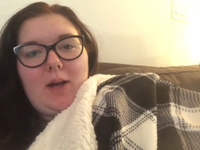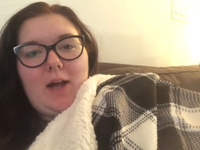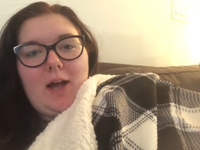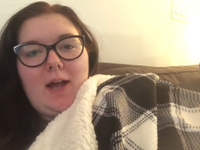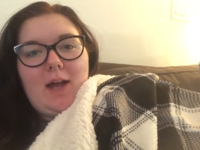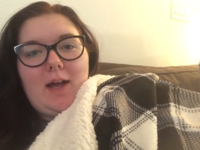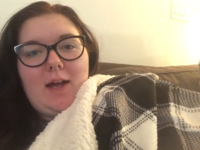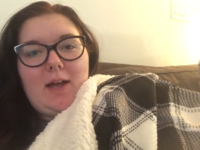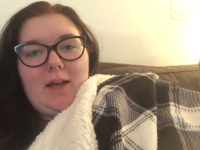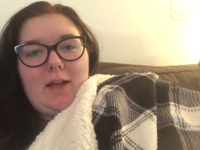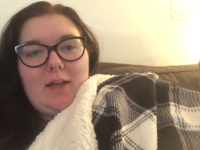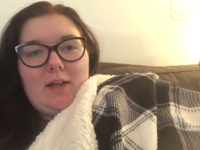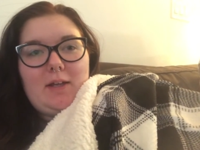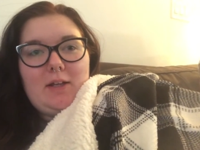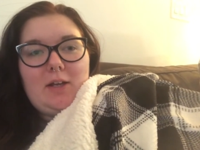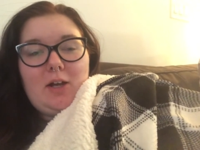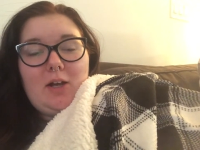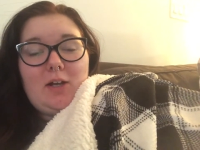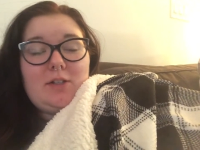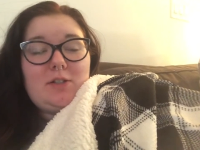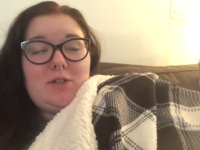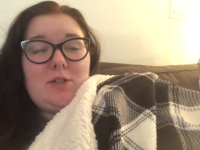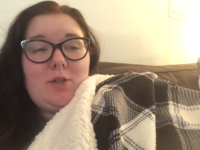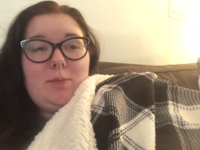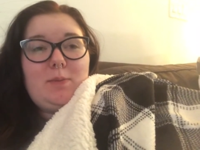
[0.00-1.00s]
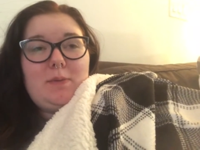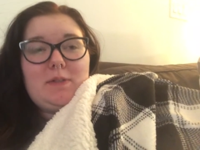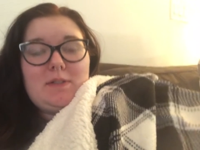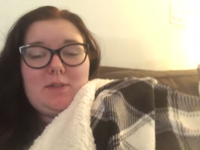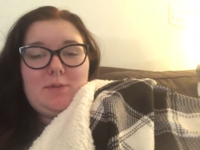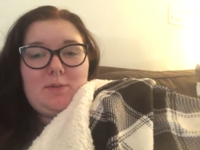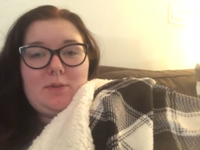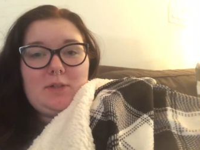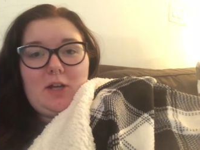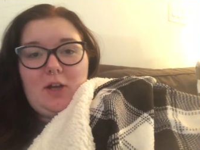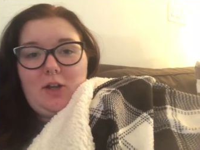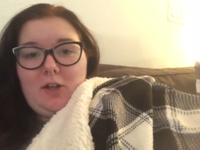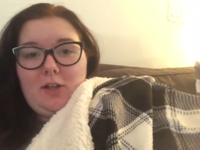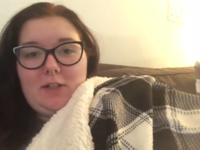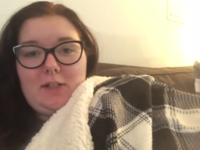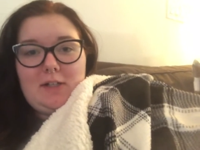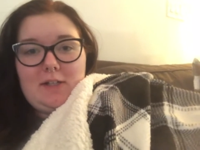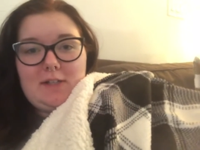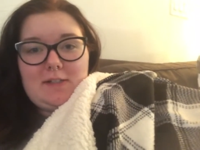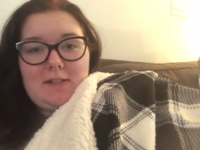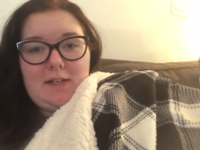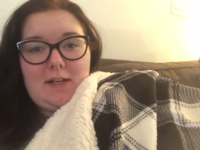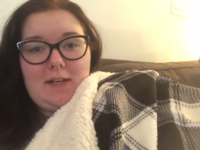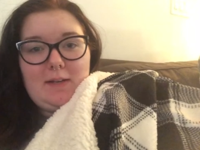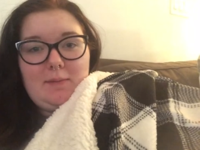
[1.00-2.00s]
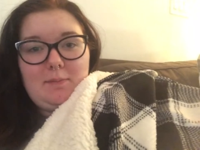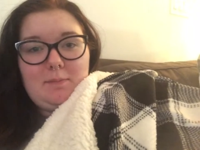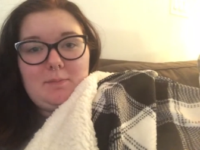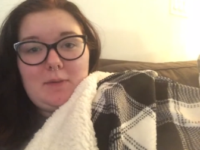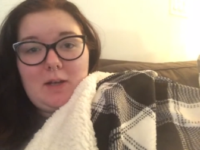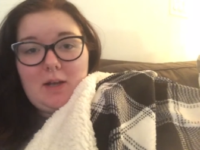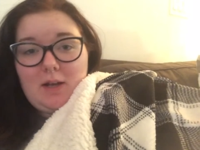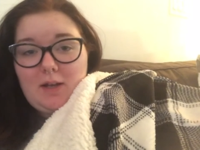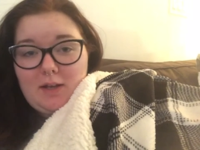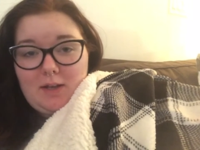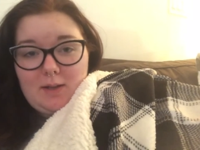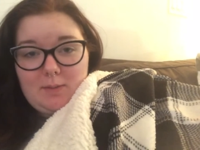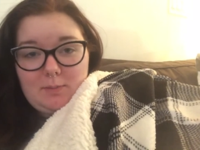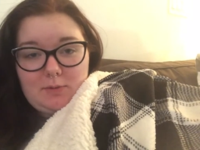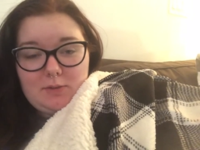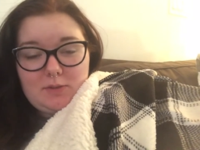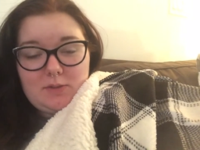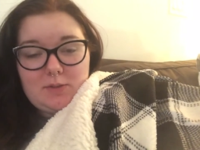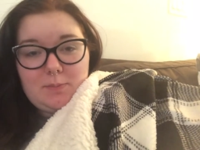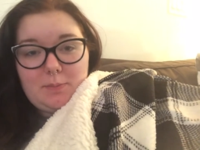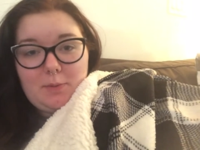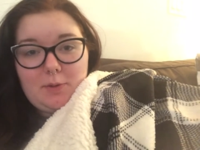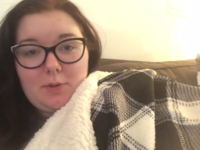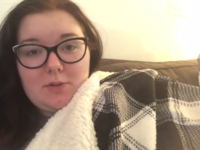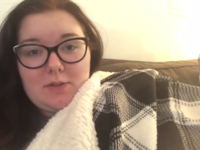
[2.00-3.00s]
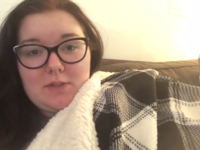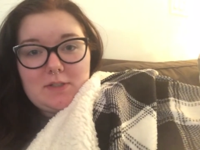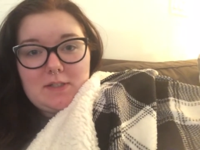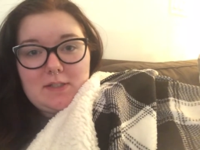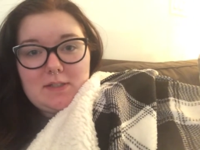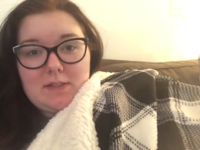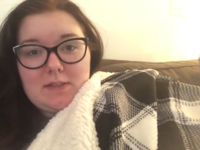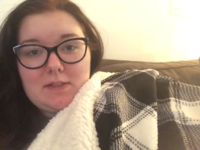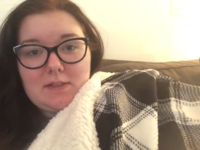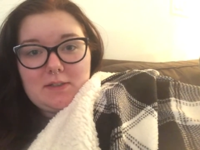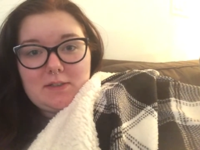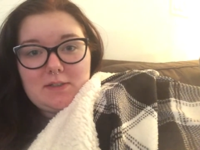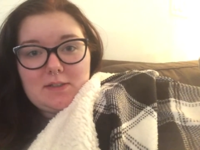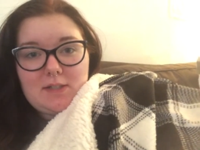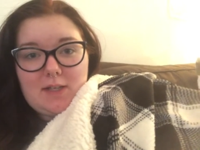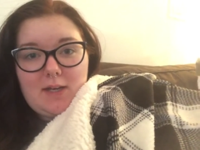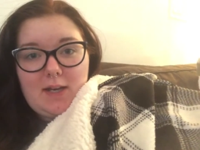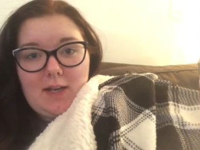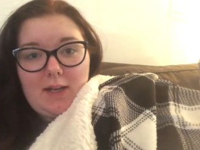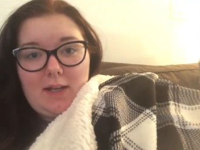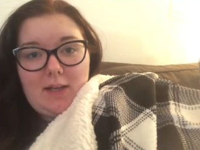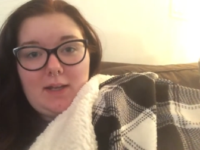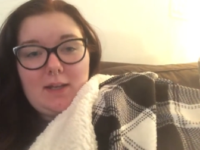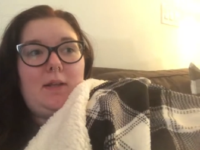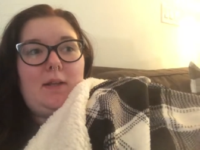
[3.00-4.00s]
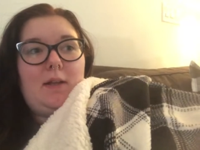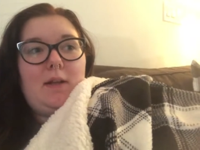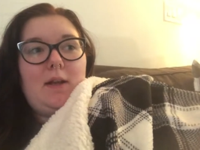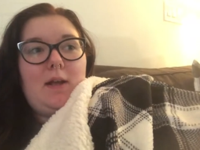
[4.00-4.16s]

I got so busy with the holidays that I'm not able to post it until today.